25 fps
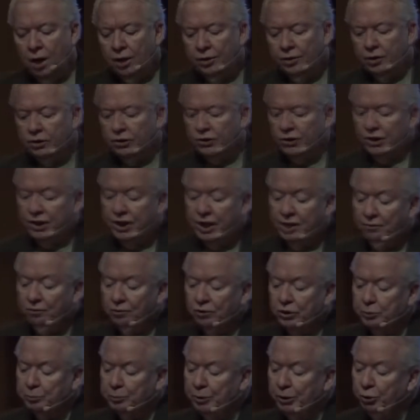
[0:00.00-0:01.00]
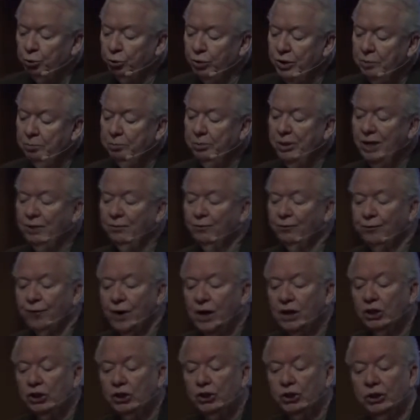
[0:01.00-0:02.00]
There's a difference between being
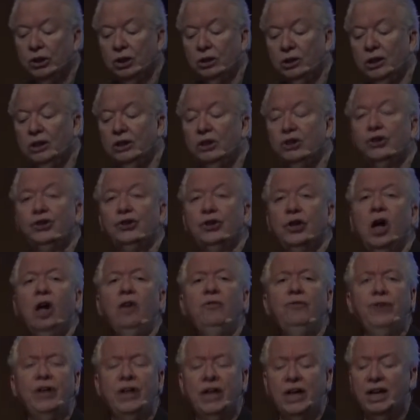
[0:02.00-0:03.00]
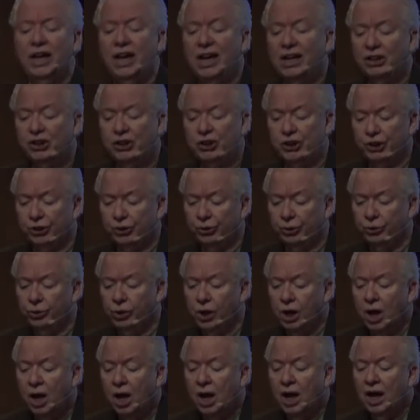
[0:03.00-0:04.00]
functional in solving an issue
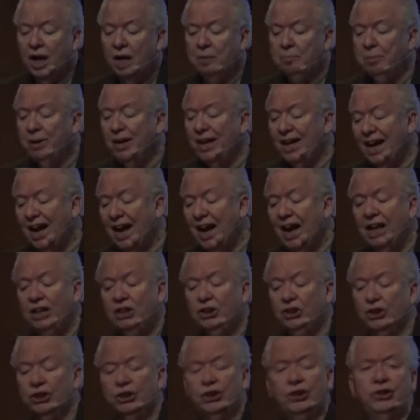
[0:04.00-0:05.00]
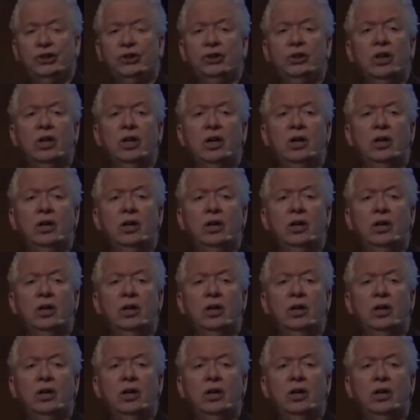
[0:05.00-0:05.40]
and being anxious